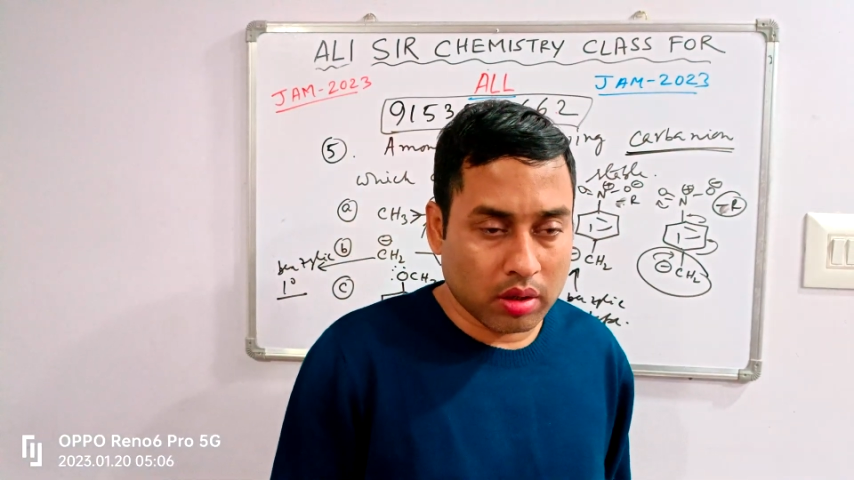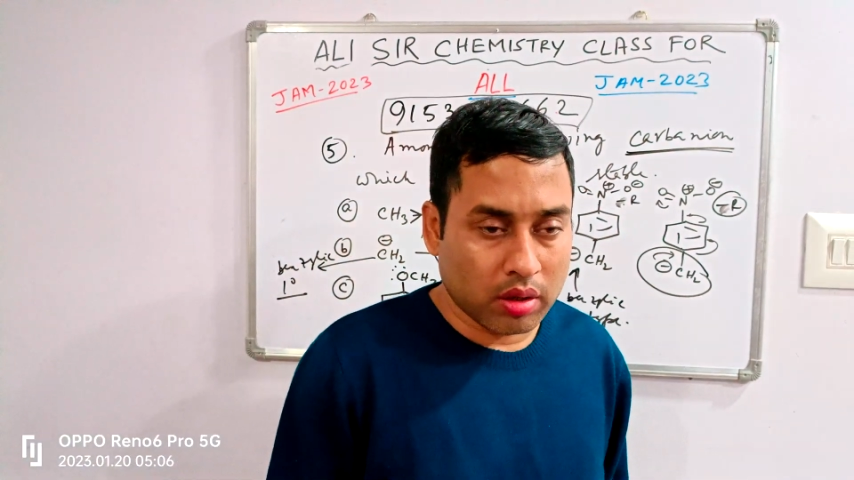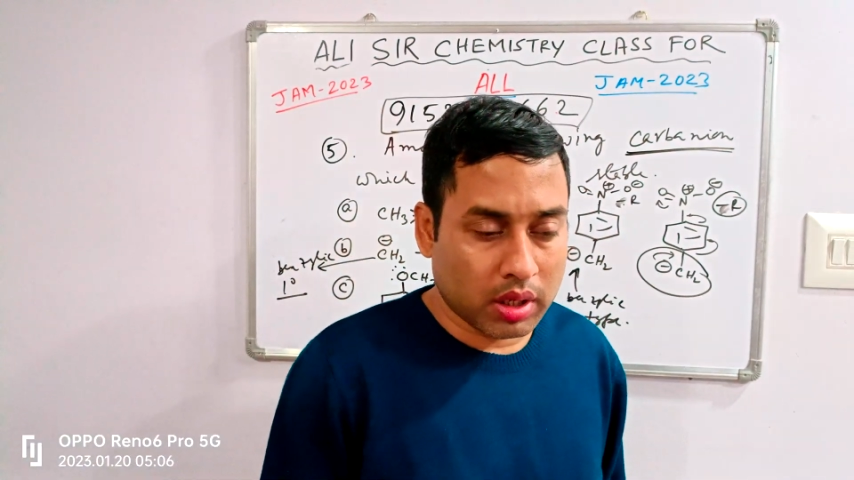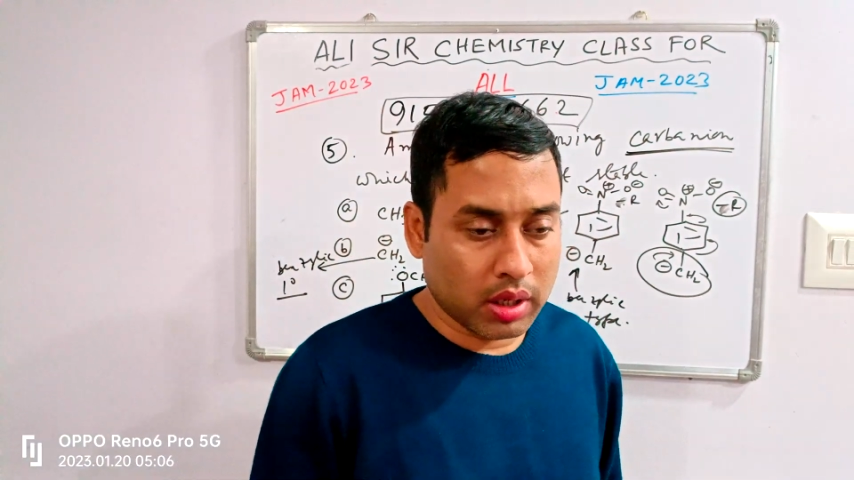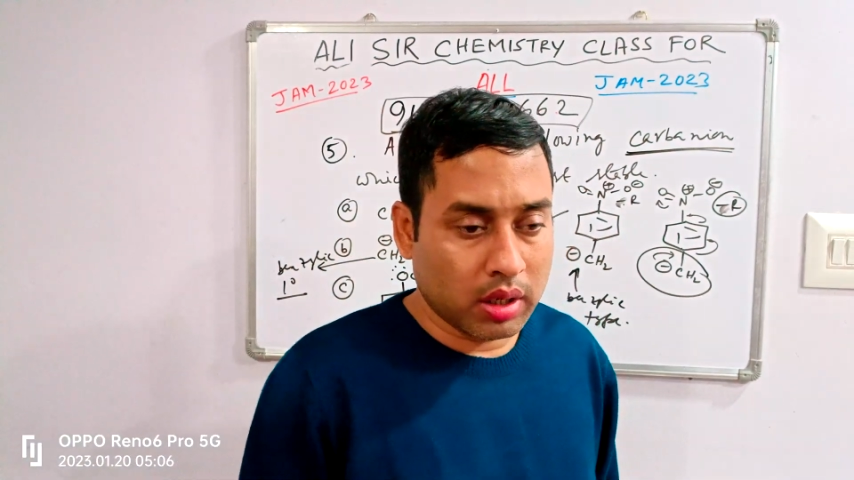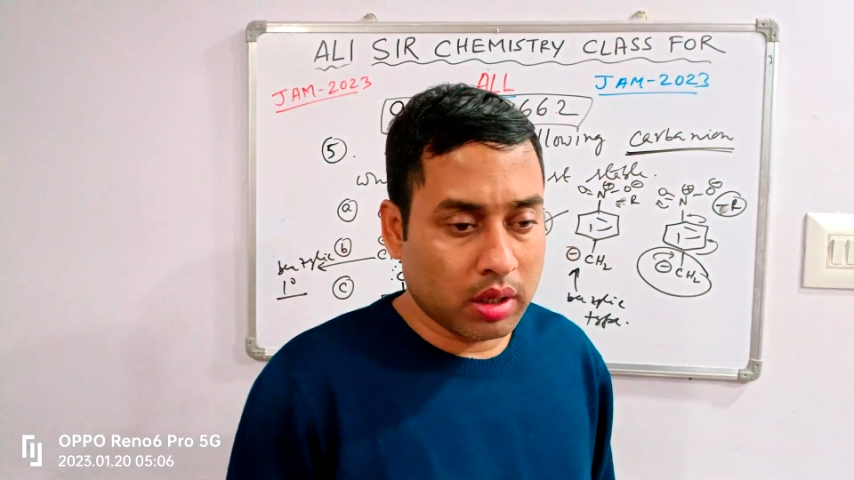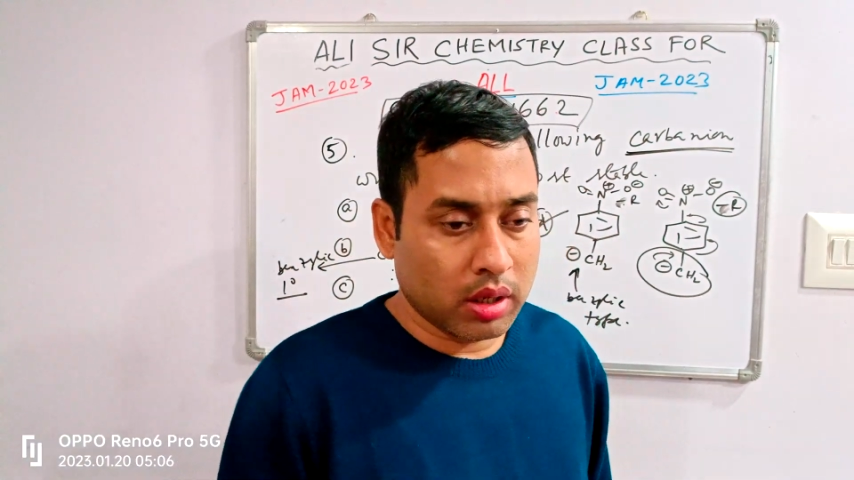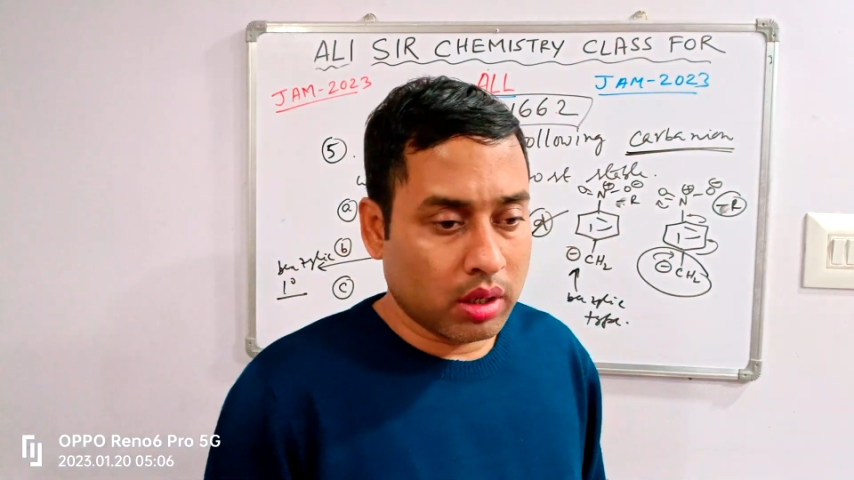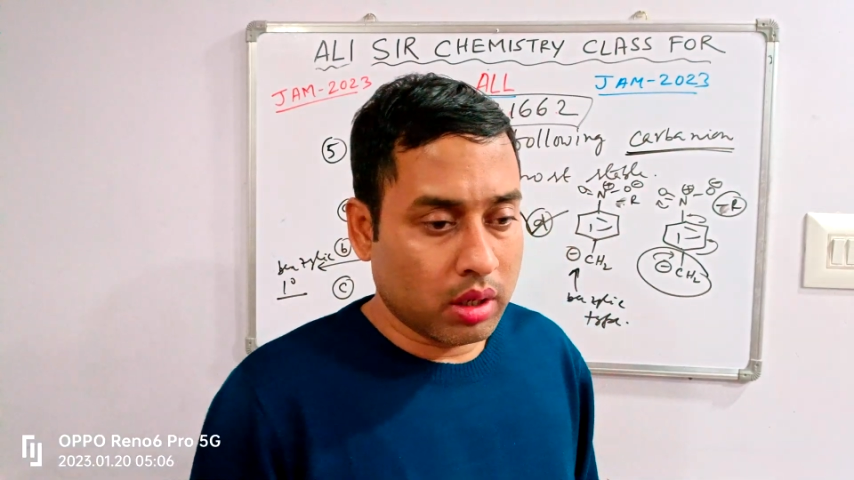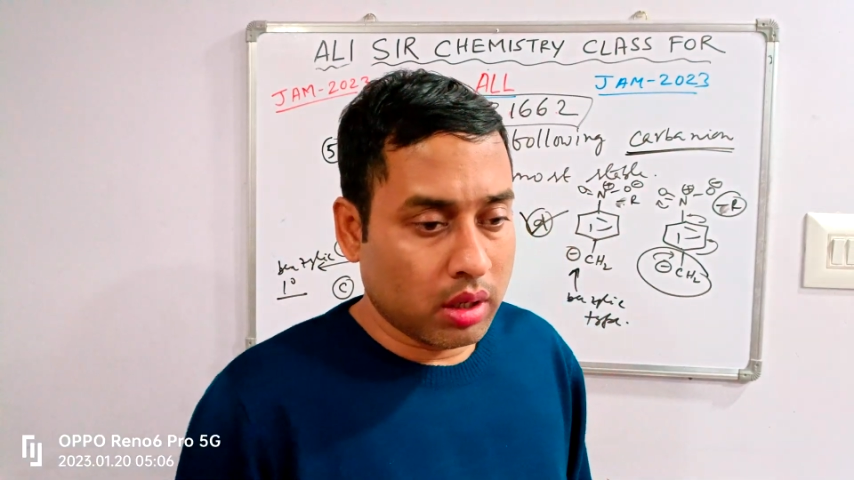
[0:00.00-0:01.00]
Okay,
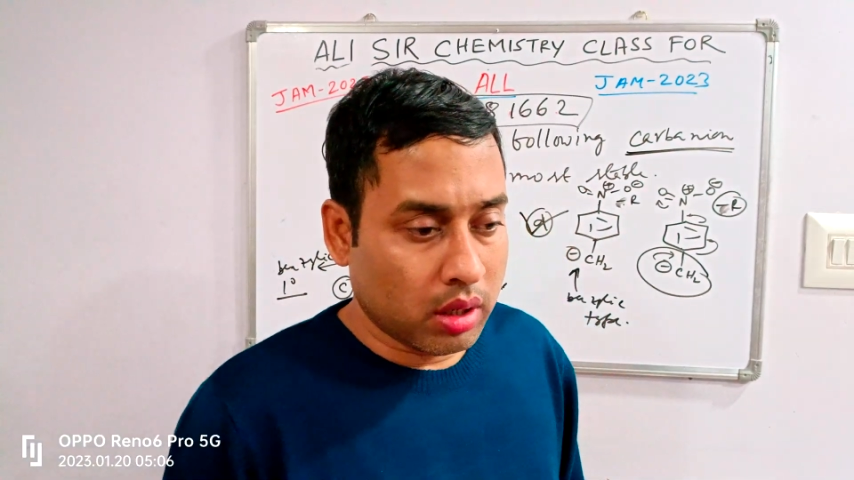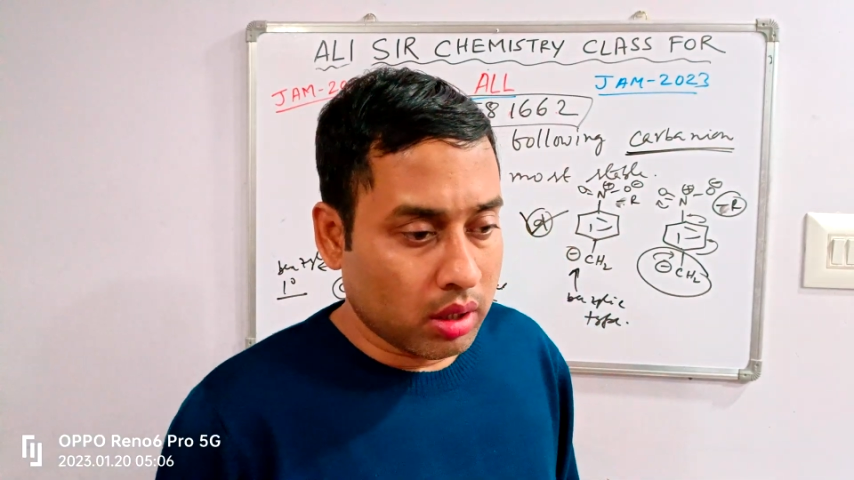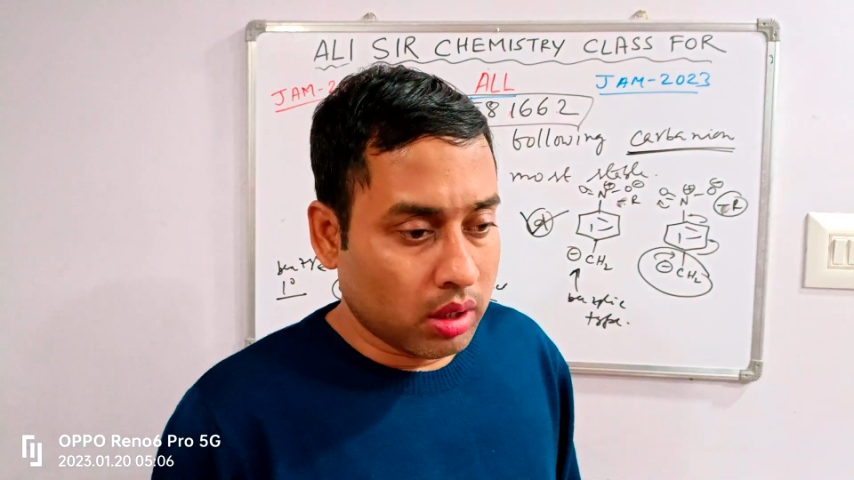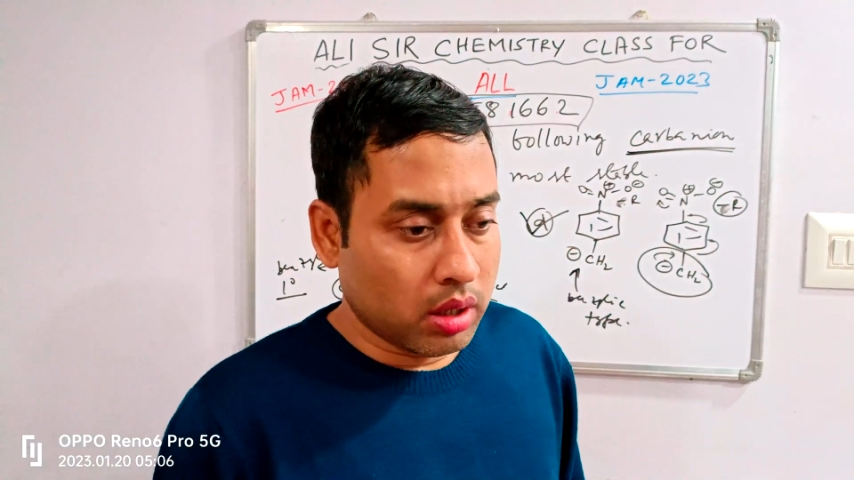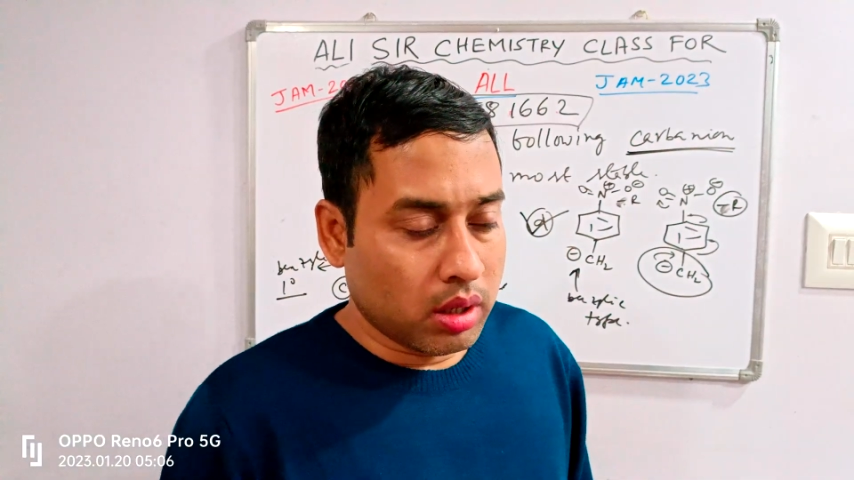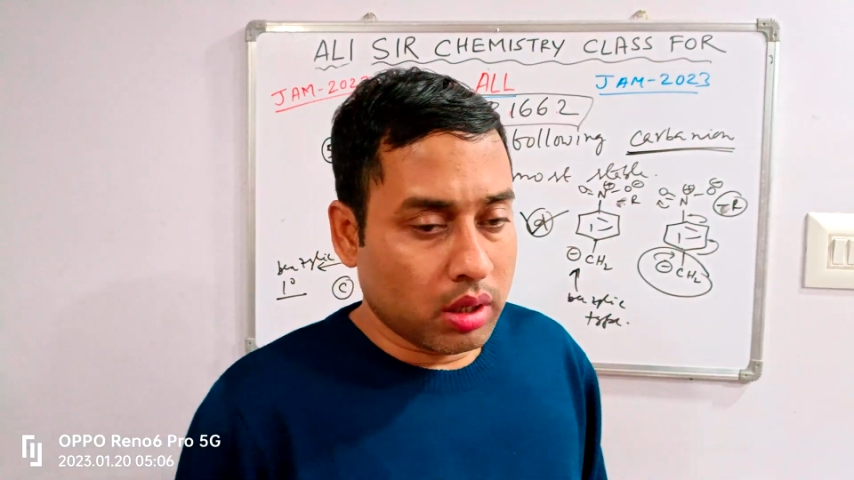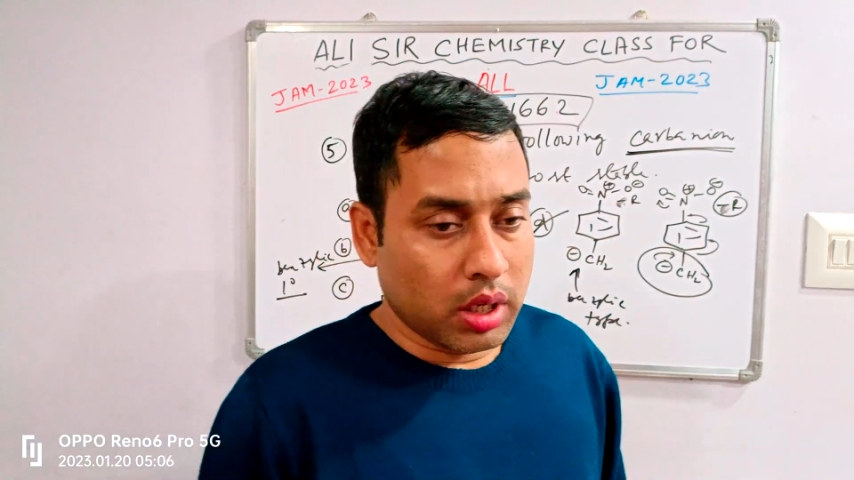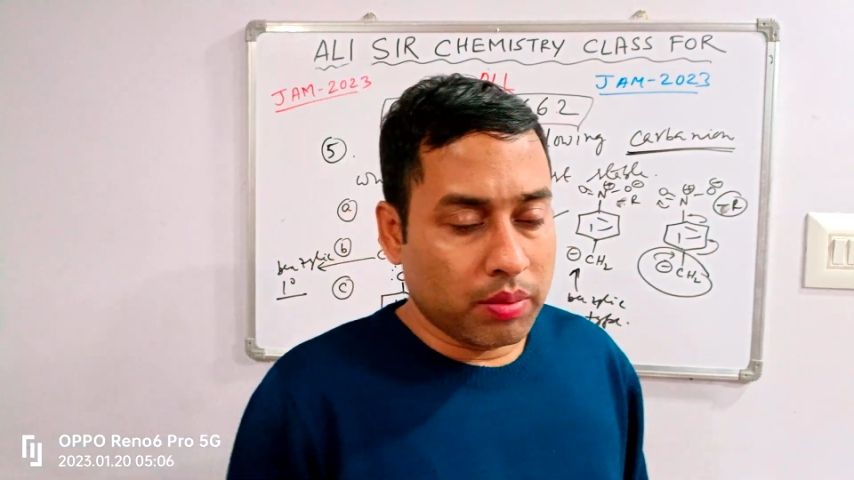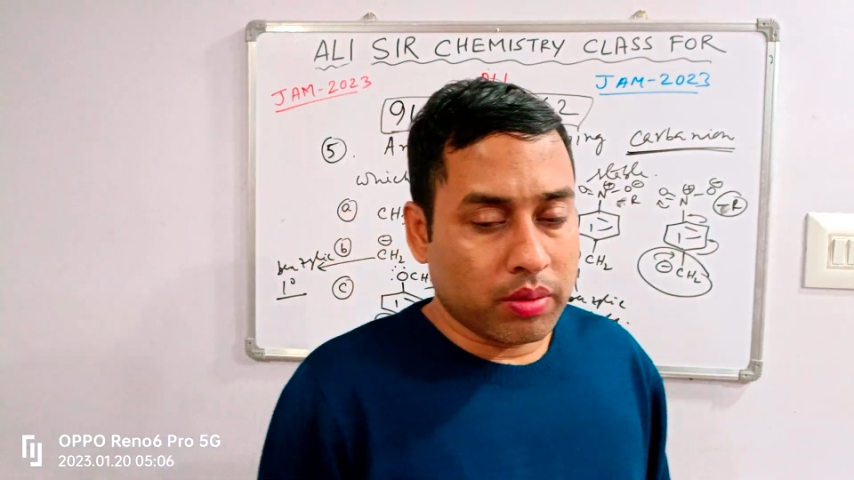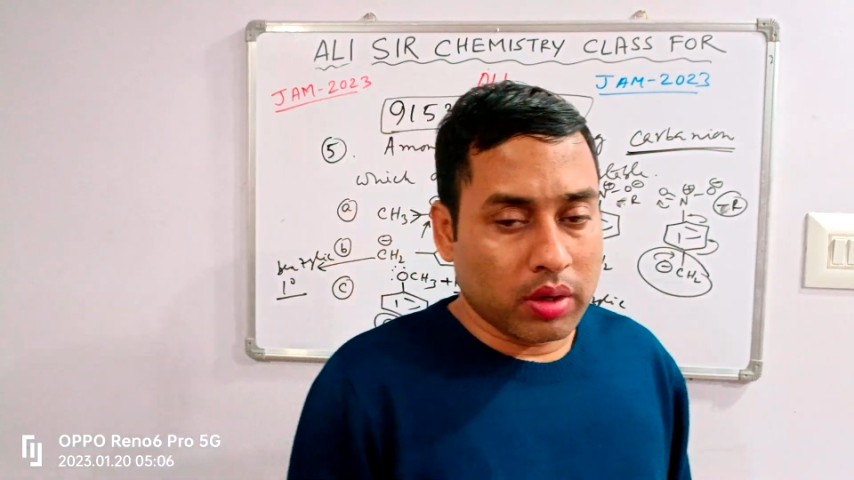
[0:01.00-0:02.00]
if